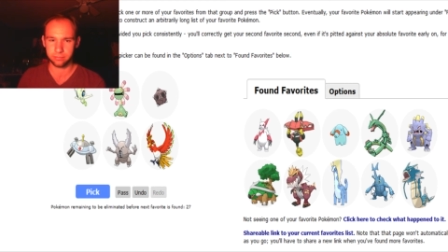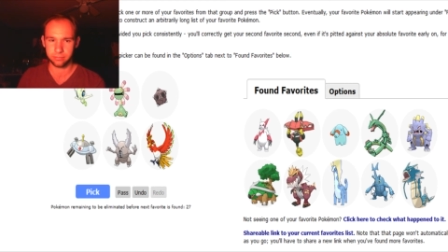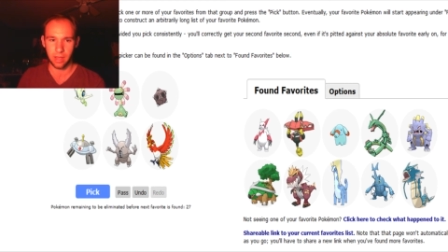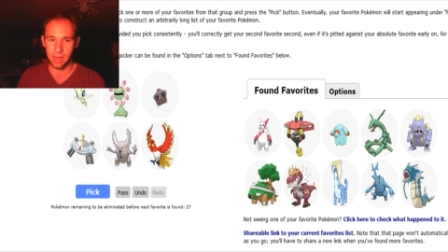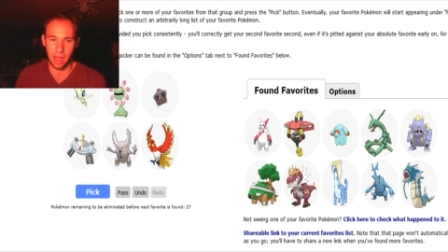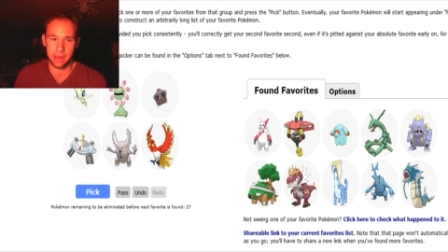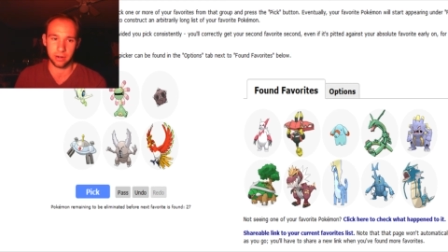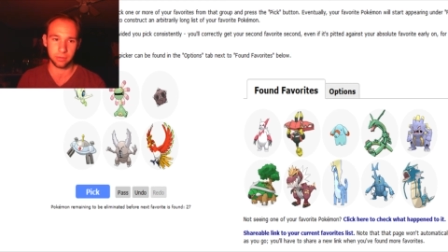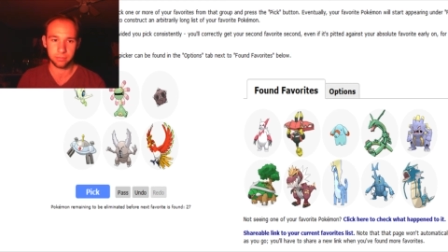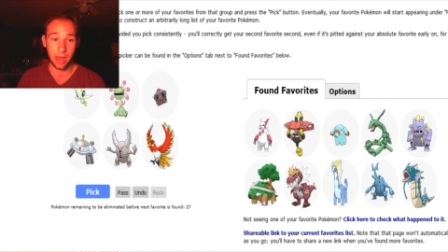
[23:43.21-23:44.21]
I don't
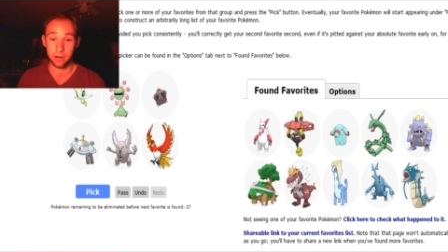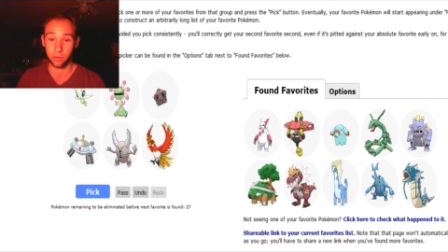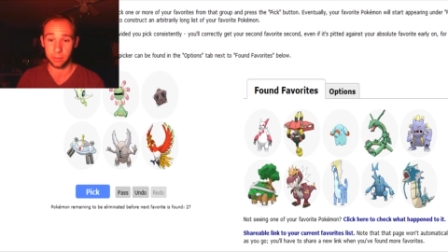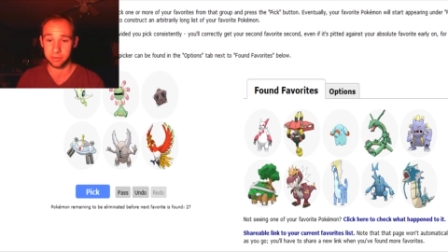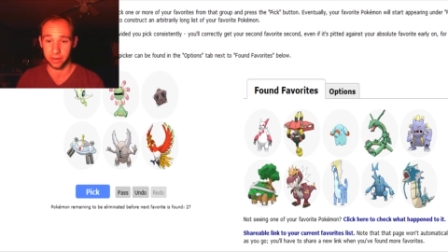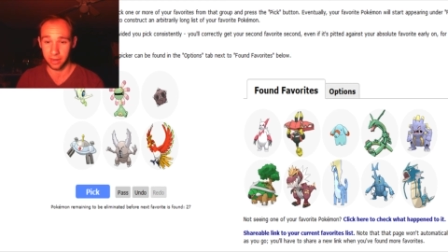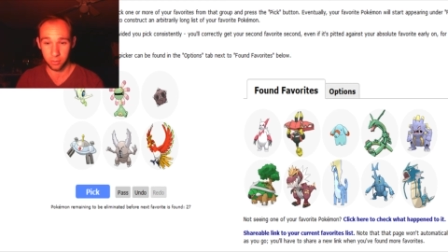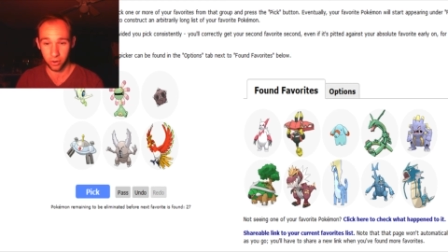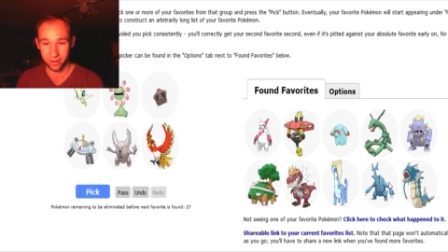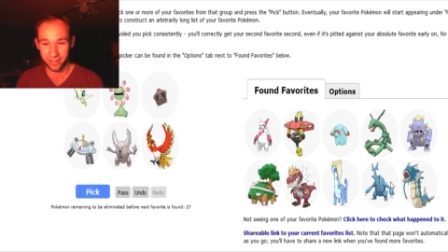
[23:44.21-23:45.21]
know. I don't know what I'm saying
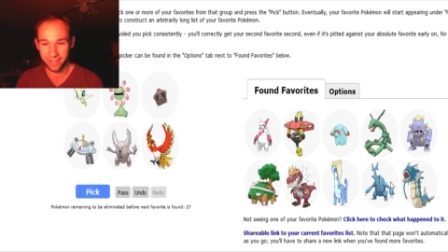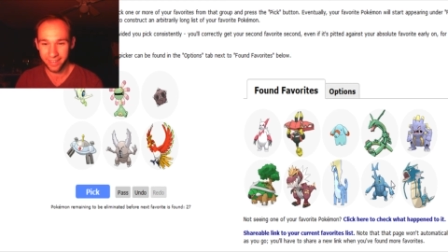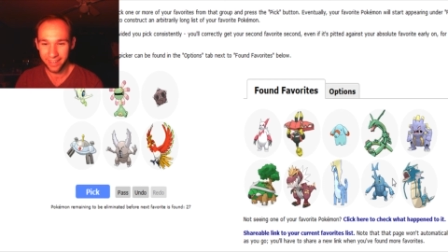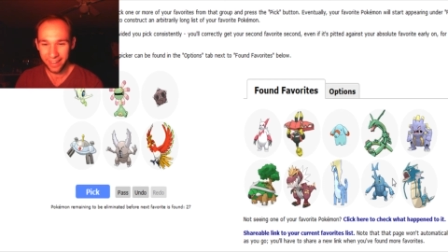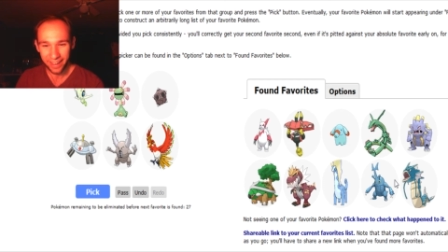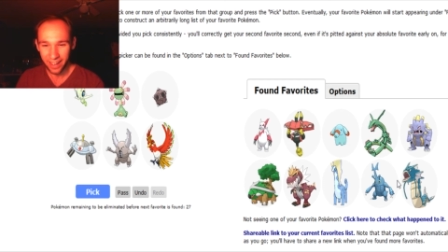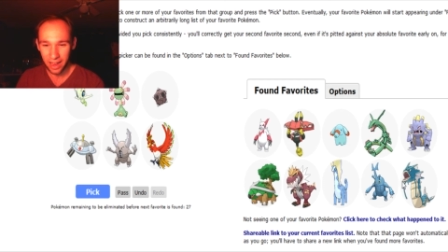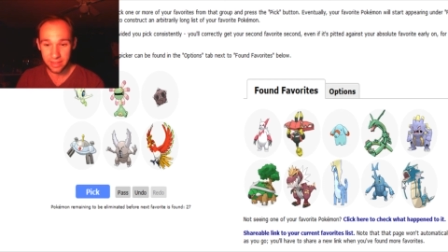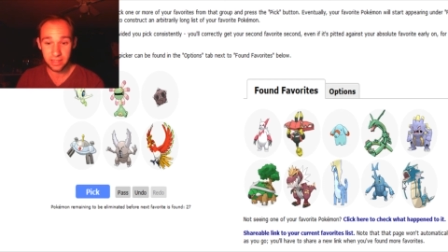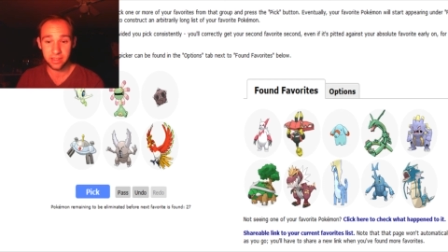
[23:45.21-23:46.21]
anymore. Uh,
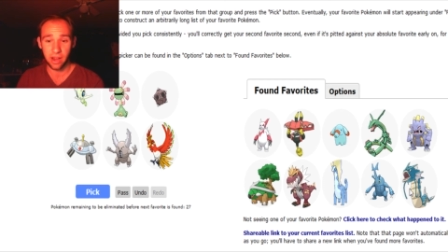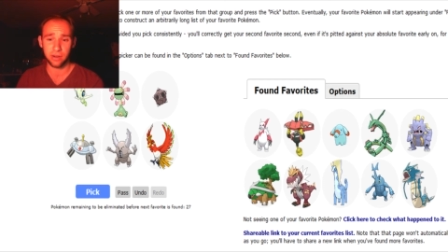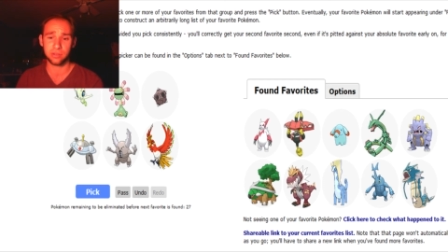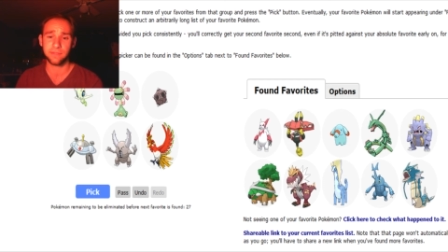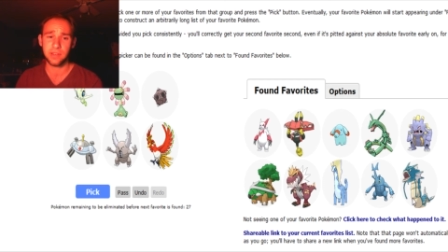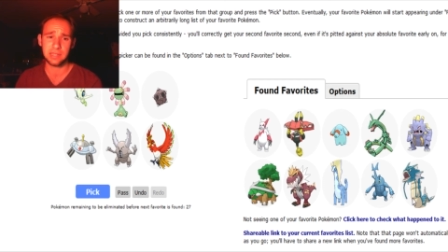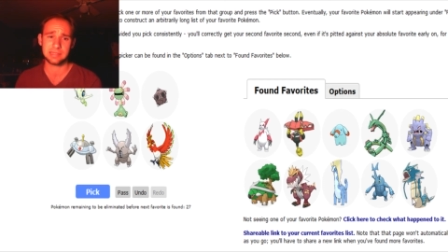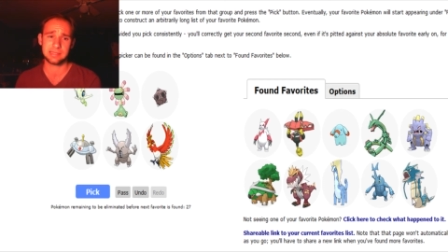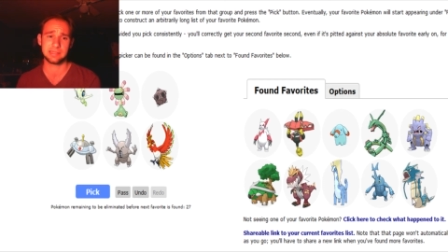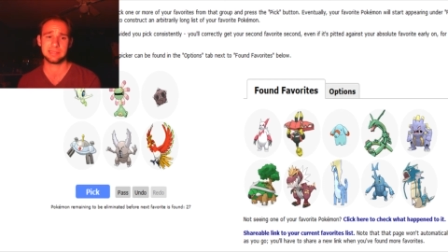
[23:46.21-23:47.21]
and then Gyarados. I feel like
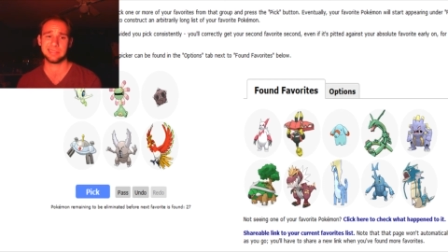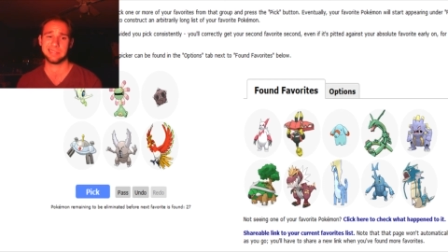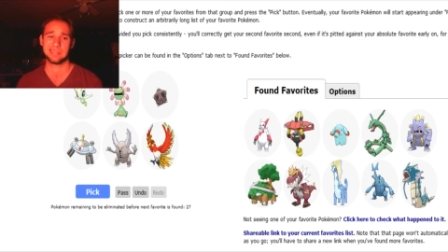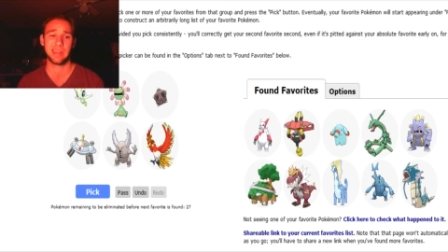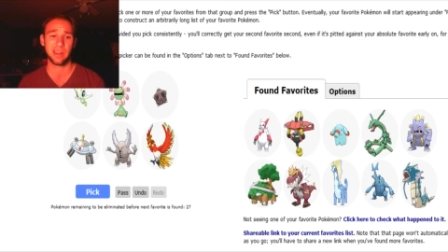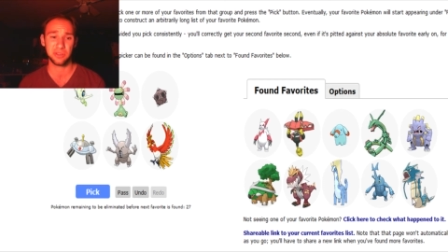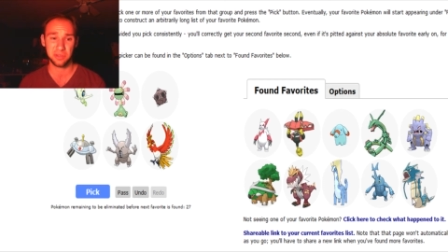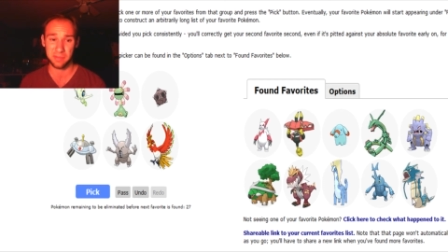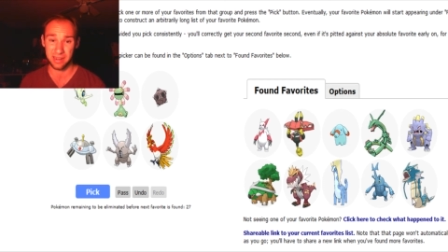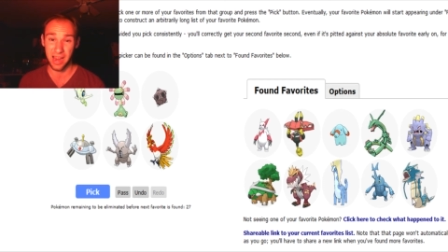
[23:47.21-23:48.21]
Gyarados
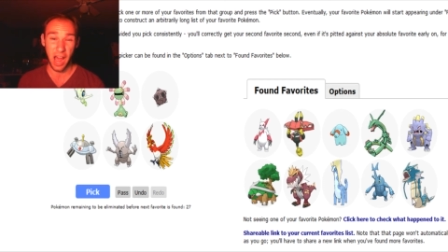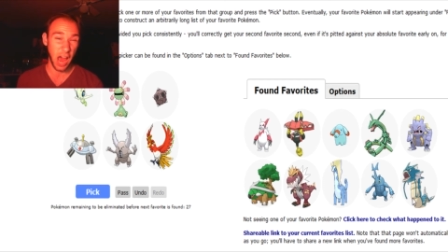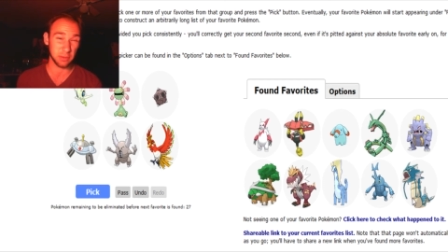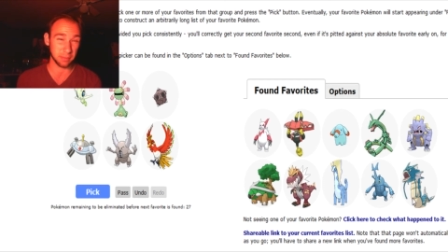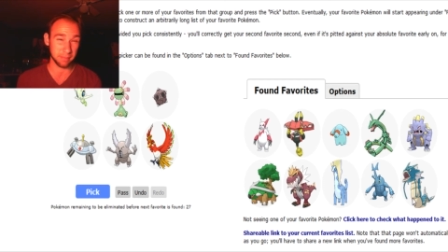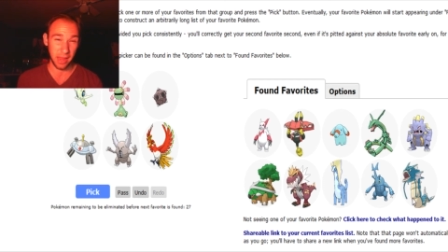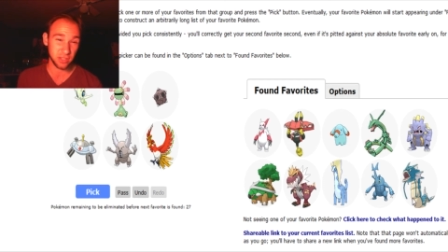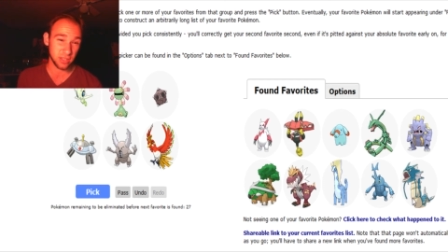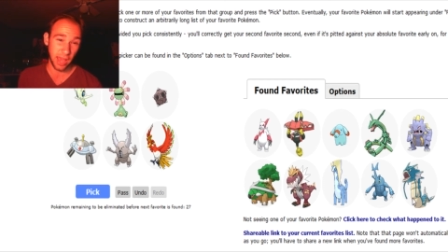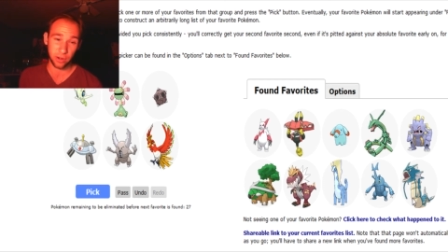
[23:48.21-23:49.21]
would have made an honorable
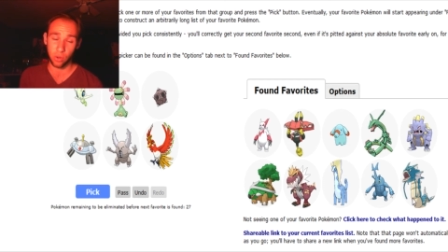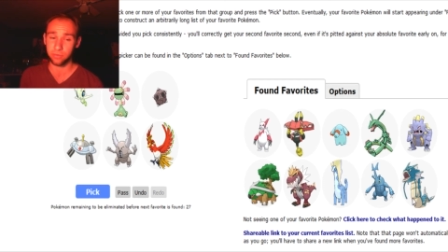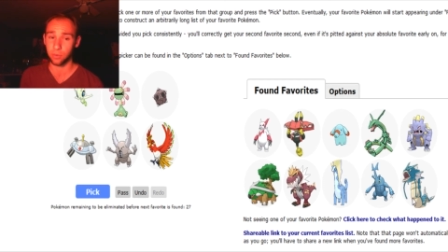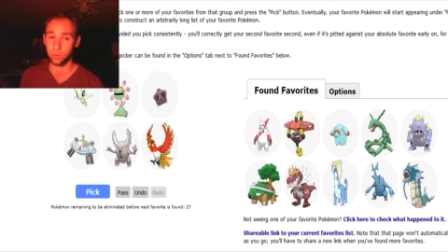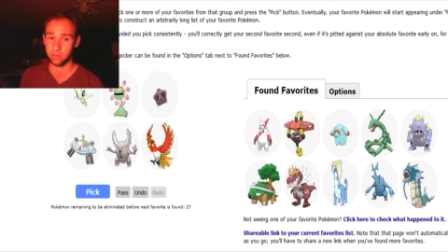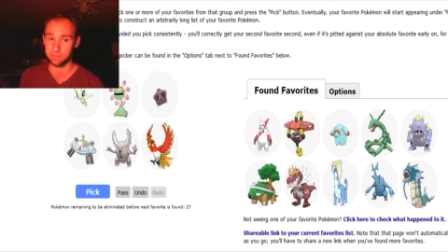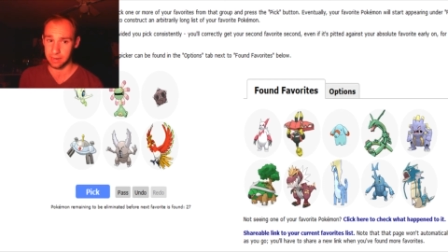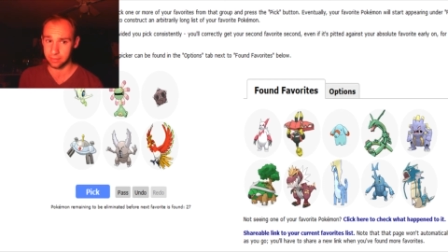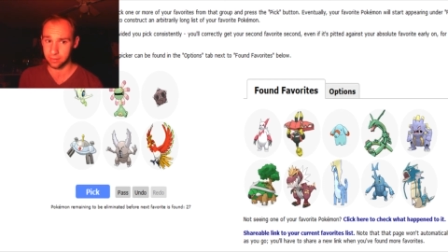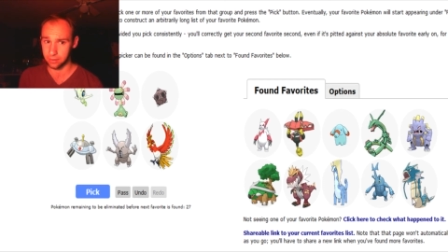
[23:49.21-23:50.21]
mention. I don't know if it would have
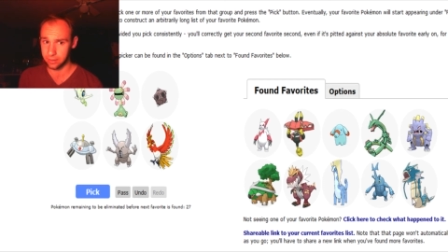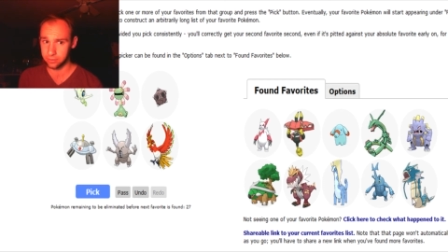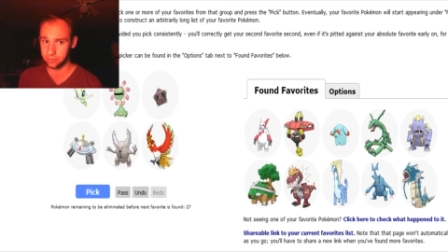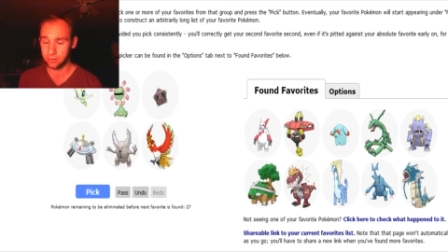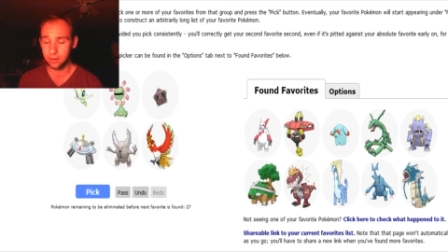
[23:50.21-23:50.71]
made the list.